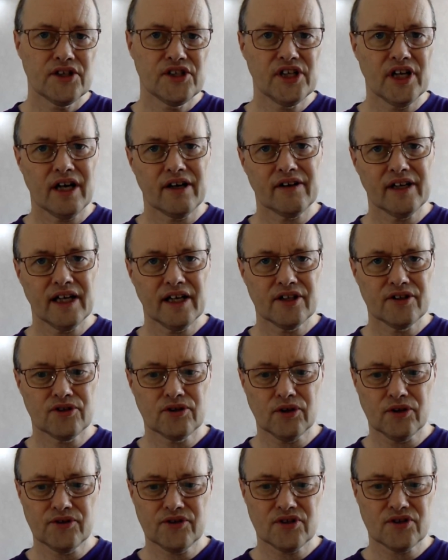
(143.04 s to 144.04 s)
Jerry,
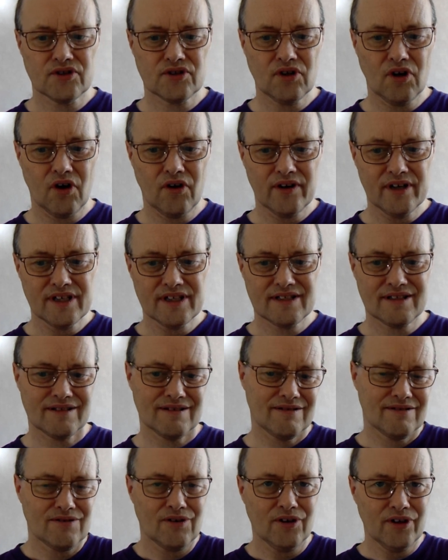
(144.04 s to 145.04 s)
drawn to
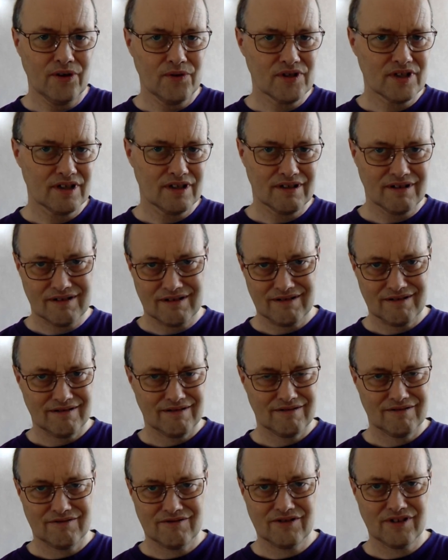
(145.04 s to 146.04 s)
stories, thought it was a
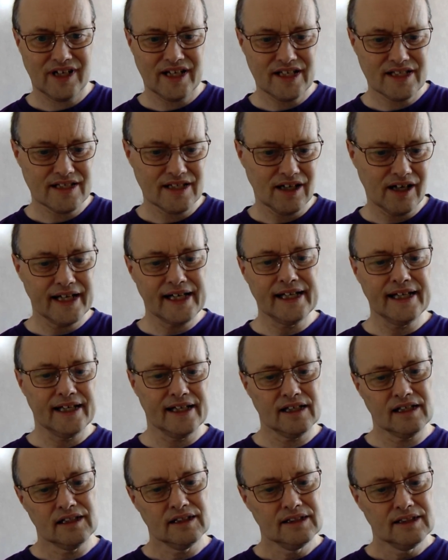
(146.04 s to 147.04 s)
crazy
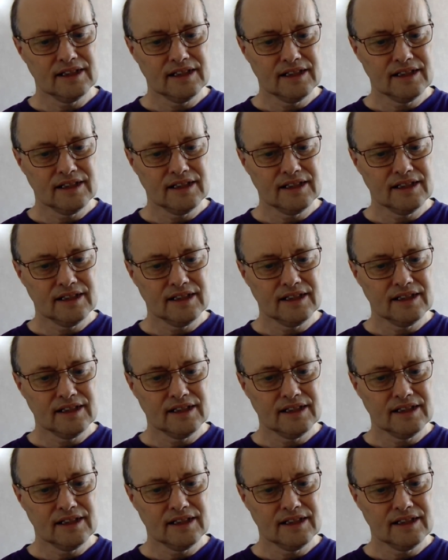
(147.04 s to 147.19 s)
idea.